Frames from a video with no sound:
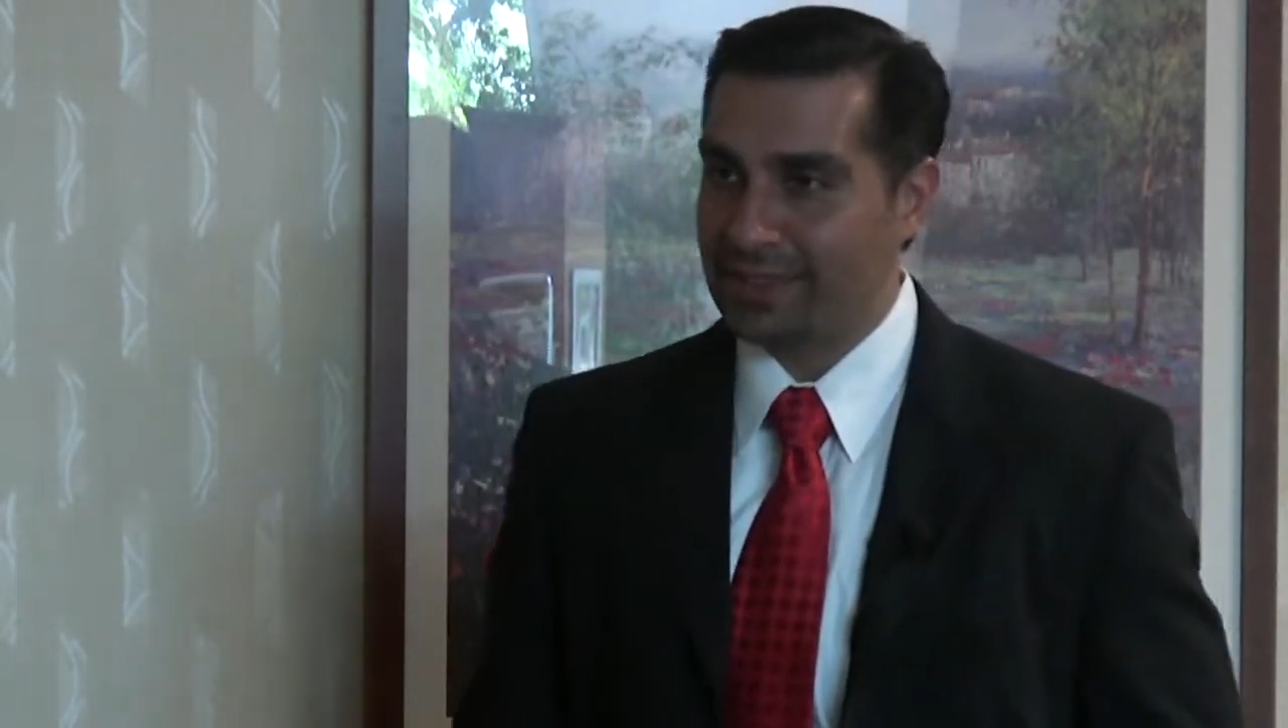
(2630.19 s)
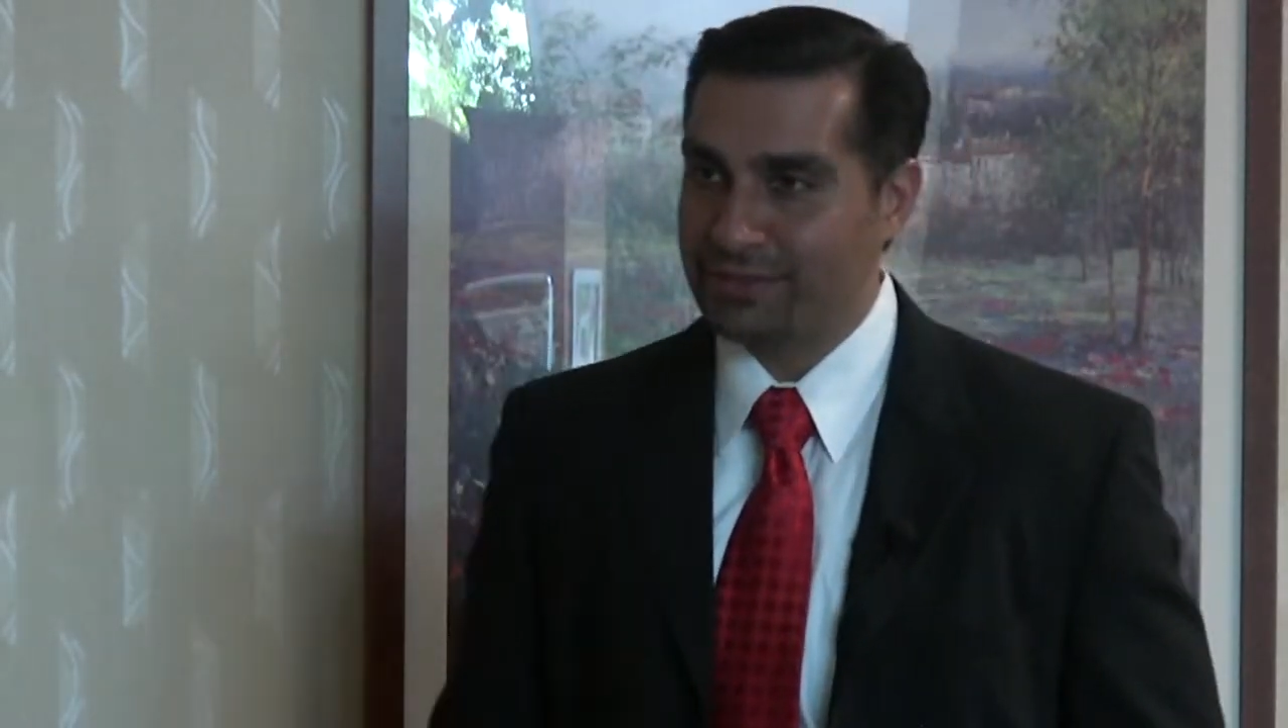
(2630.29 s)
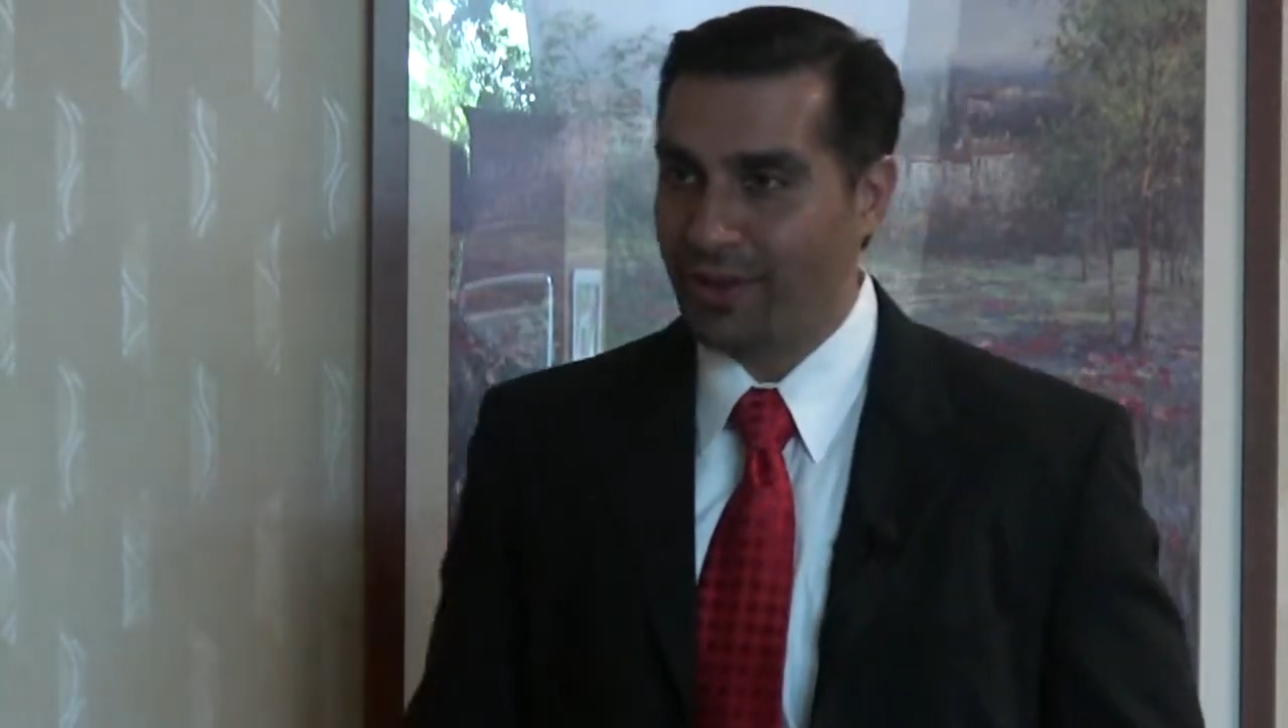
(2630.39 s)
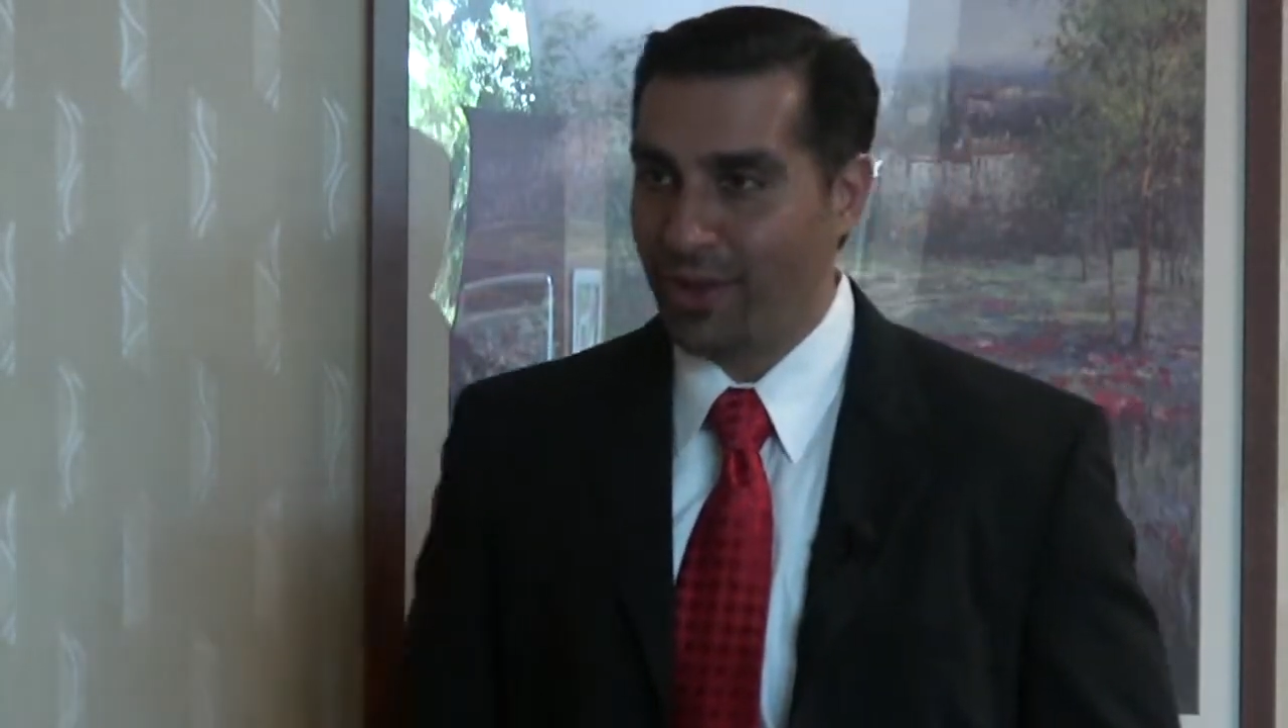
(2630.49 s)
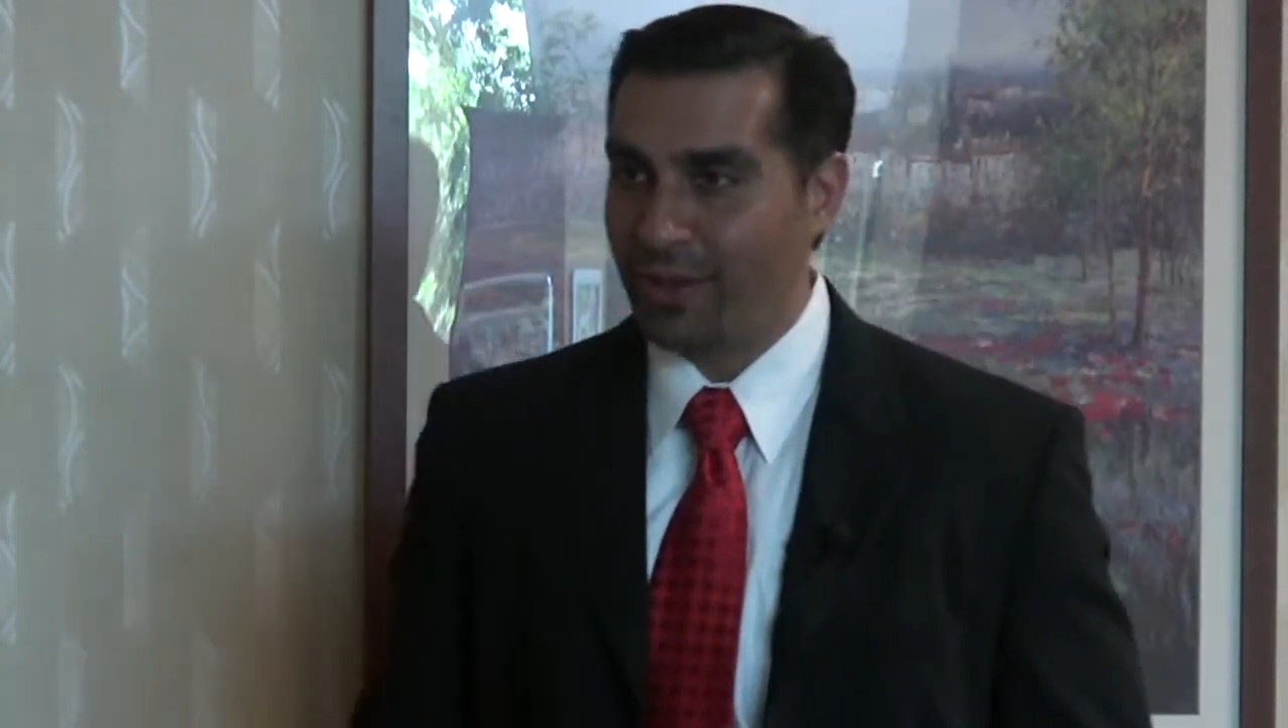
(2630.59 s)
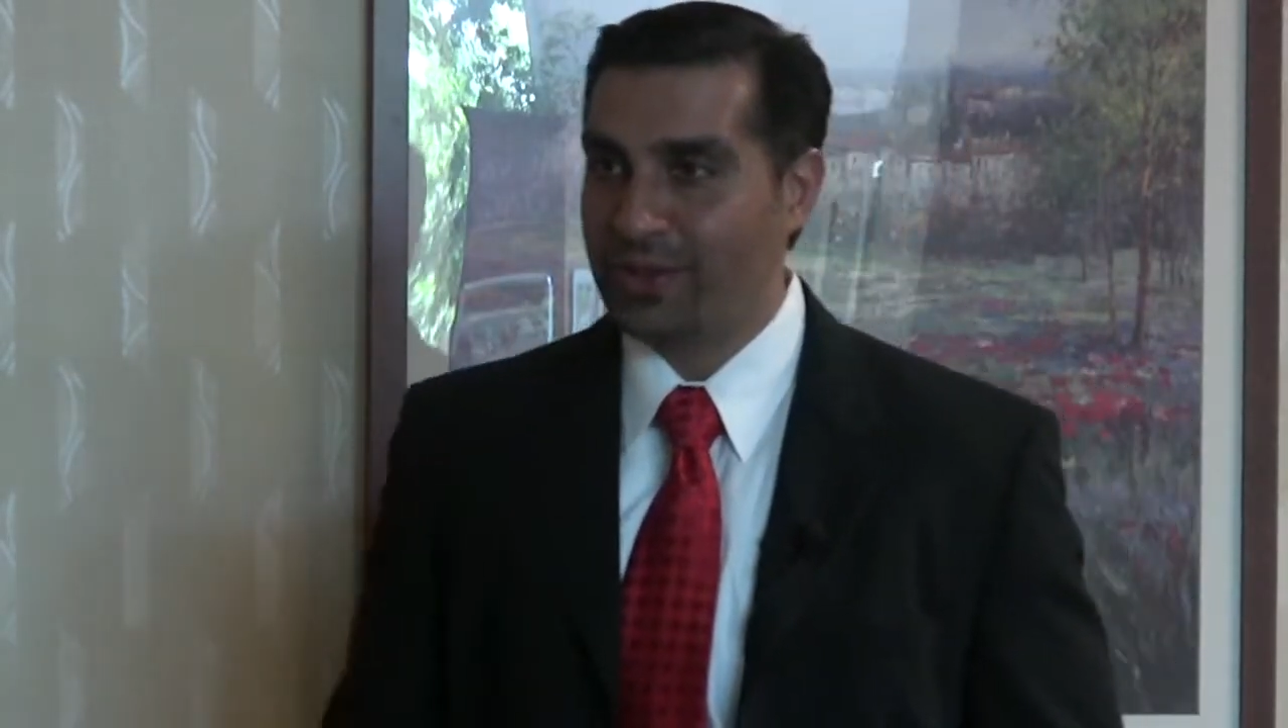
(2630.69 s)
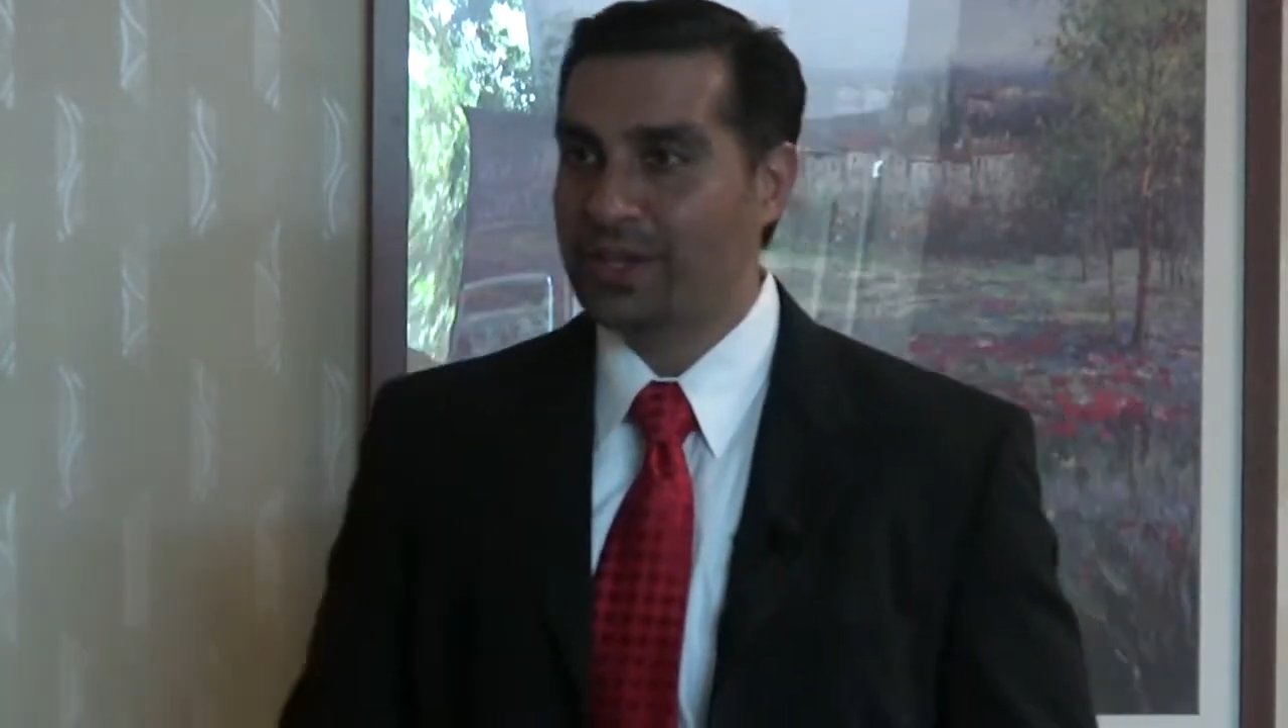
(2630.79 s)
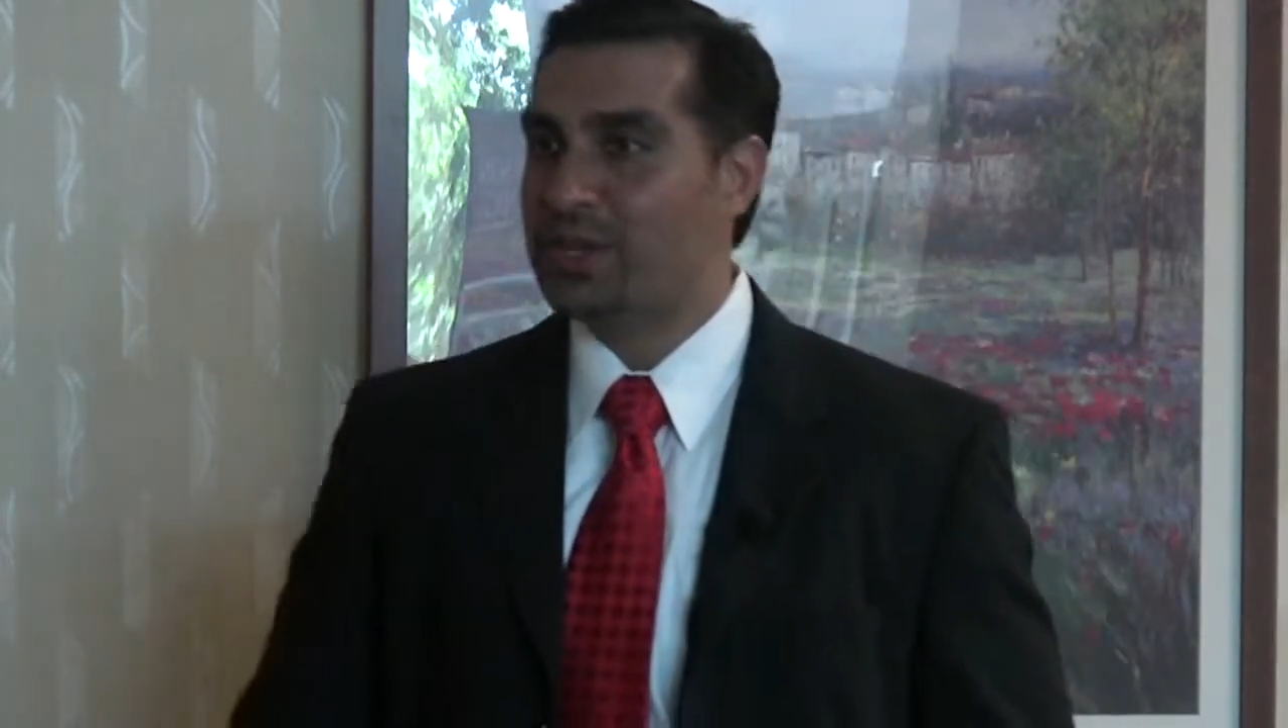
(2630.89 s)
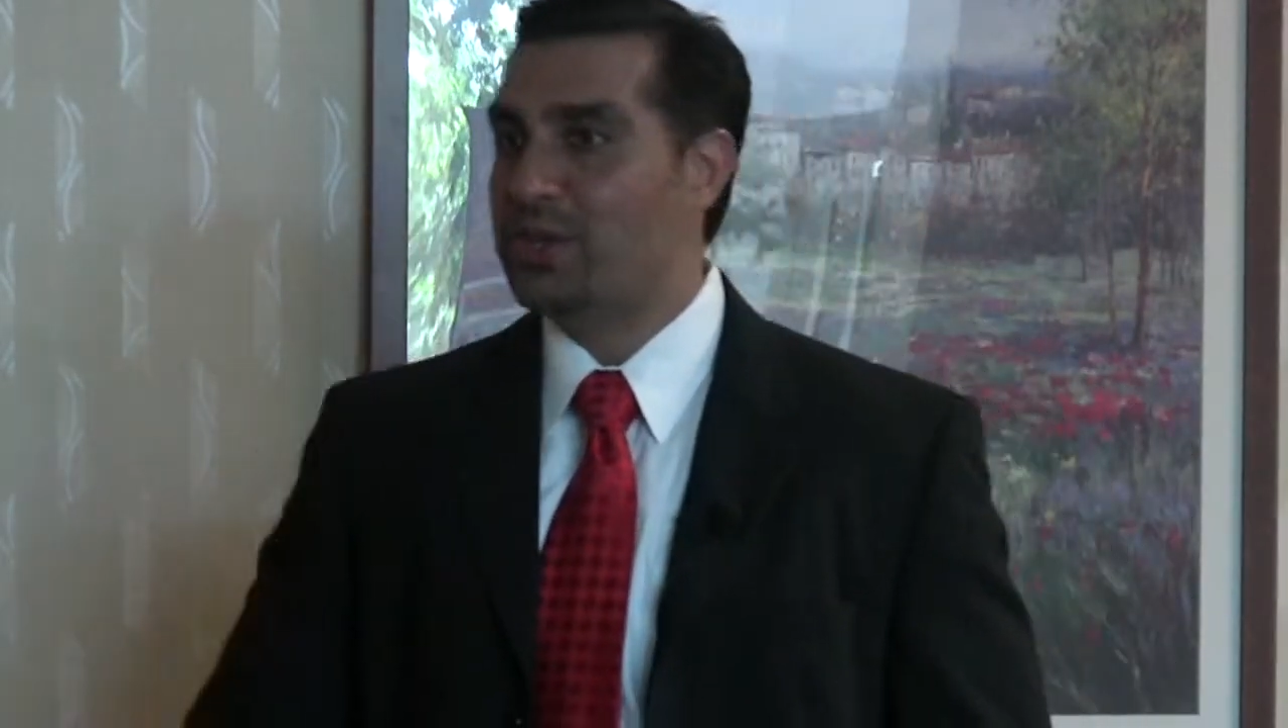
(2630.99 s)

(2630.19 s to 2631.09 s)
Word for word: in the fall,